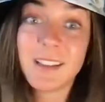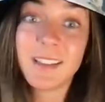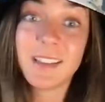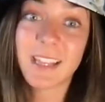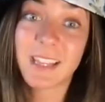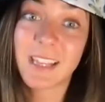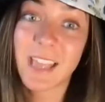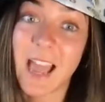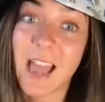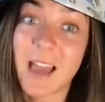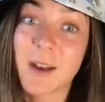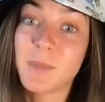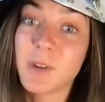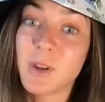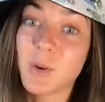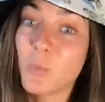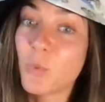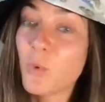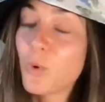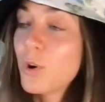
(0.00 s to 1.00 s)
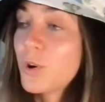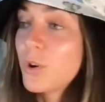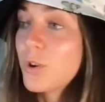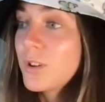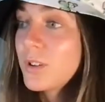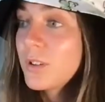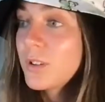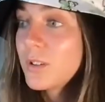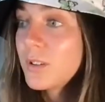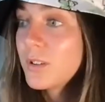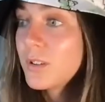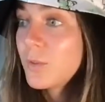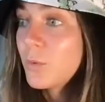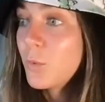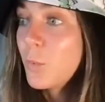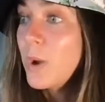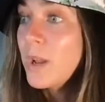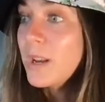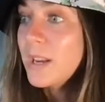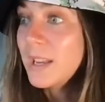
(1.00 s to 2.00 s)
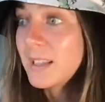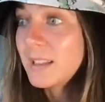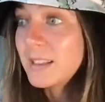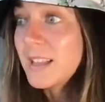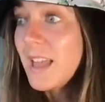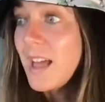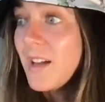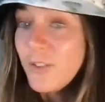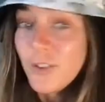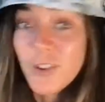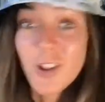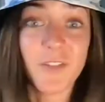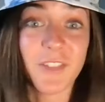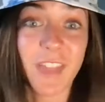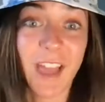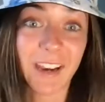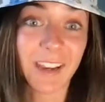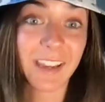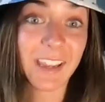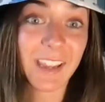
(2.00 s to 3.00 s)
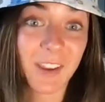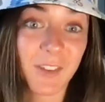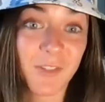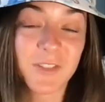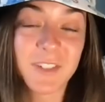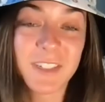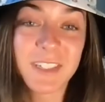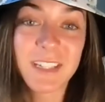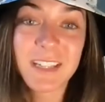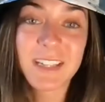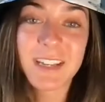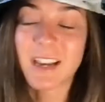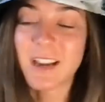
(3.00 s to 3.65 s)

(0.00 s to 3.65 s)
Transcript: the Academy Award winning level of that gift.